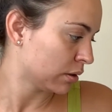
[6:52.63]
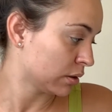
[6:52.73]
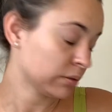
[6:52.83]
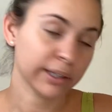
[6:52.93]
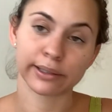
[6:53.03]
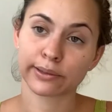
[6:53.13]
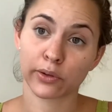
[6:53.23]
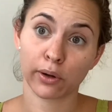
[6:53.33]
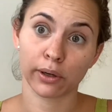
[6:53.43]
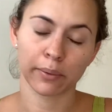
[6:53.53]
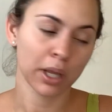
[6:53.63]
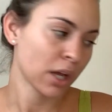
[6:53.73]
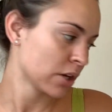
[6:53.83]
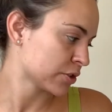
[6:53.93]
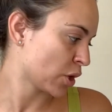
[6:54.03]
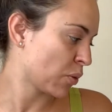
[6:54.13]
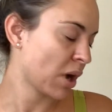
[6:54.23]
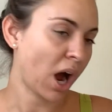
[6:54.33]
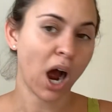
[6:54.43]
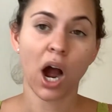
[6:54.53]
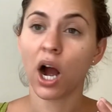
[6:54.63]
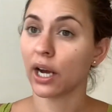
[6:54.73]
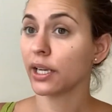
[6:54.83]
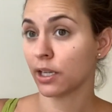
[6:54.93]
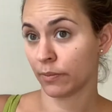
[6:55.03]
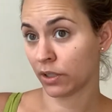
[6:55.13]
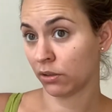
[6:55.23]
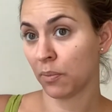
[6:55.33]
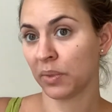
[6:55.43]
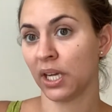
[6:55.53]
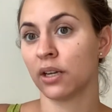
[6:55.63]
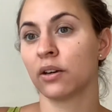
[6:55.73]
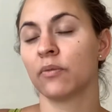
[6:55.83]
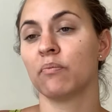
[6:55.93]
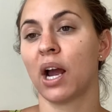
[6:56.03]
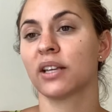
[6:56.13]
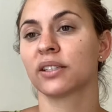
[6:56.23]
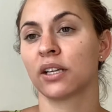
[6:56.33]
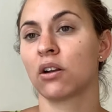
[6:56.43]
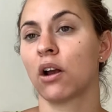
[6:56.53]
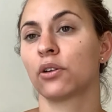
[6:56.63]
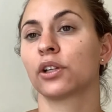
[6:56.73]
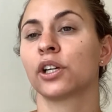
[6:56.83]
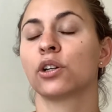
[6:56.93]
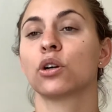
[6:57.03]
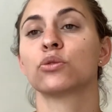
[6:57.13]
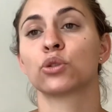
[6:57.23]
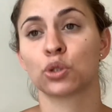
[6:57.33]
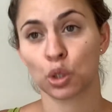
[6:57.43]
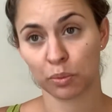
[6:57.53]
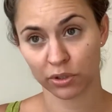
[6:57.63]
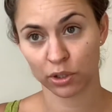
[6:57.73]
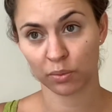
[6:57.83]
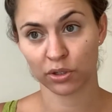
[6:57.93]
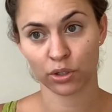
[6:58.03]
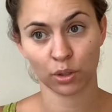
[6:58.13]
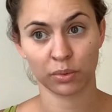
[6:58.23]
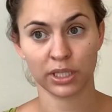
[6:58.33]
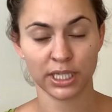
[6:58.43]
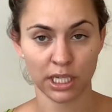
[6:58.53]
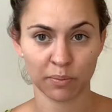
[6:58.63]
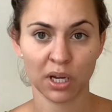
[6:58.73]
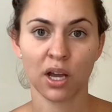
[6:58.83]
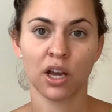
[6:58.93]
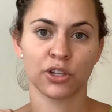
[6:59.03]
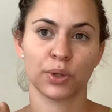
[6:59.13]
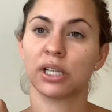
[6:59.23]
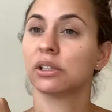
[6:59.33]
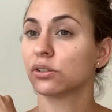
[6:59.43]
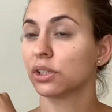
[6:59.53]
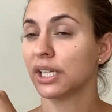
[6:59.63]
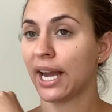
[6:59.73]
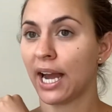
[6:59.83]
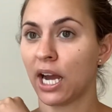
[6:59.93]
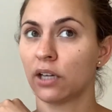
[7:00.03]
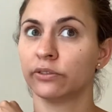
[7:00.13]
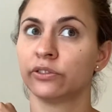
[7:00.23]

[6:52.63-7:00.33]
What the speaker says: right, let's get started. So I am Colombian. My skin color can go super, super, super deep. So I literally have